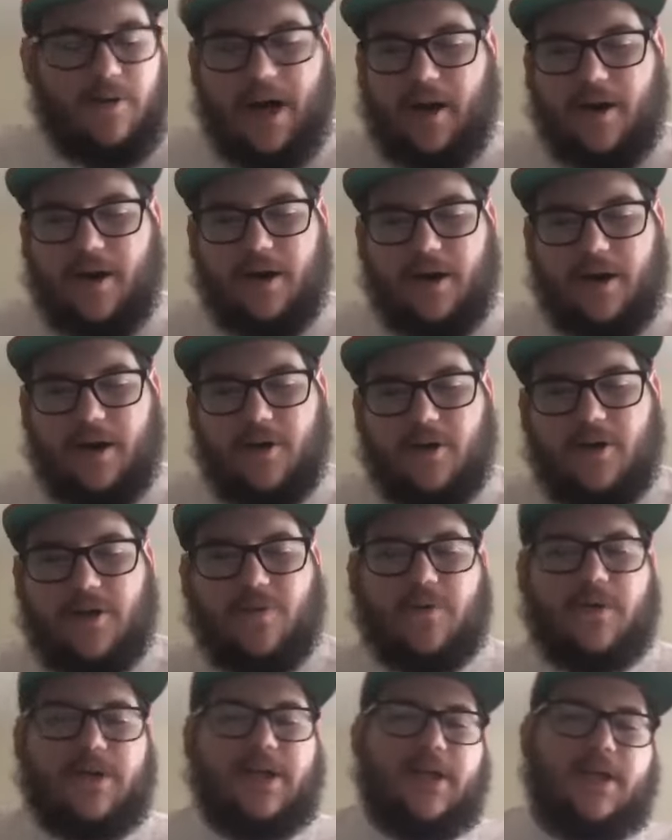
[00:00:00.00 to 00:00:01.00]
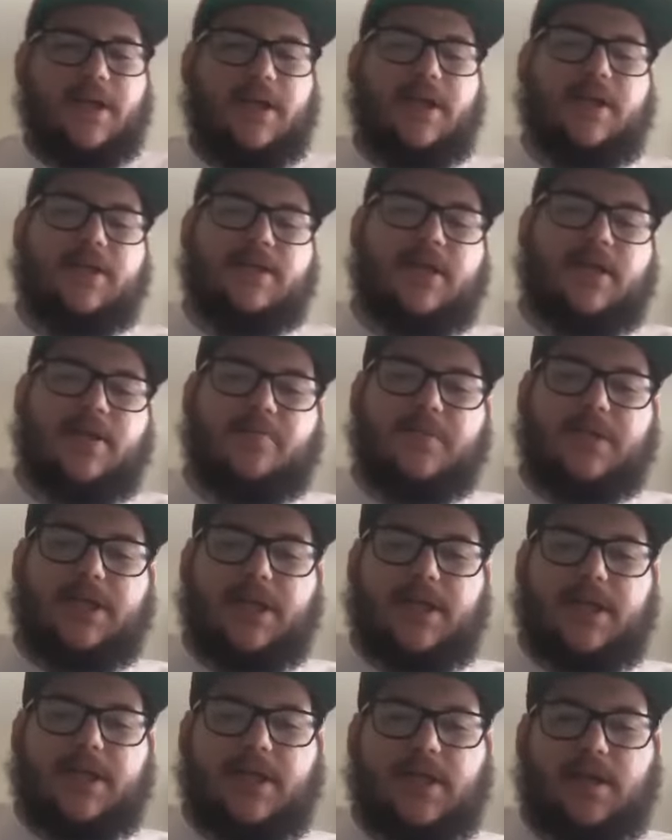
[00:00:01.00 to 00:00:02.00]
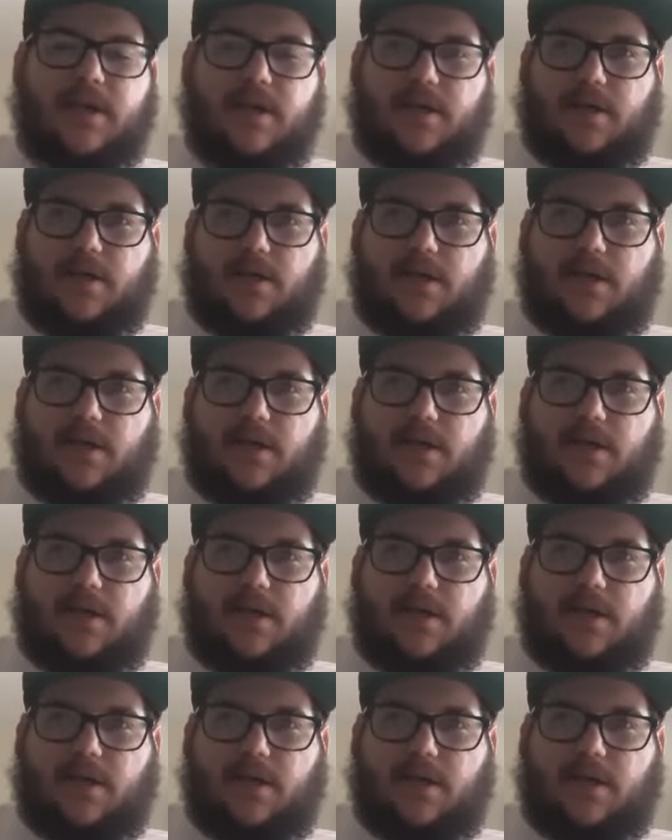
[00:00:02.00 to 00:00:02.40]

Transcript: I don't know, the one with like it's him, Diddy,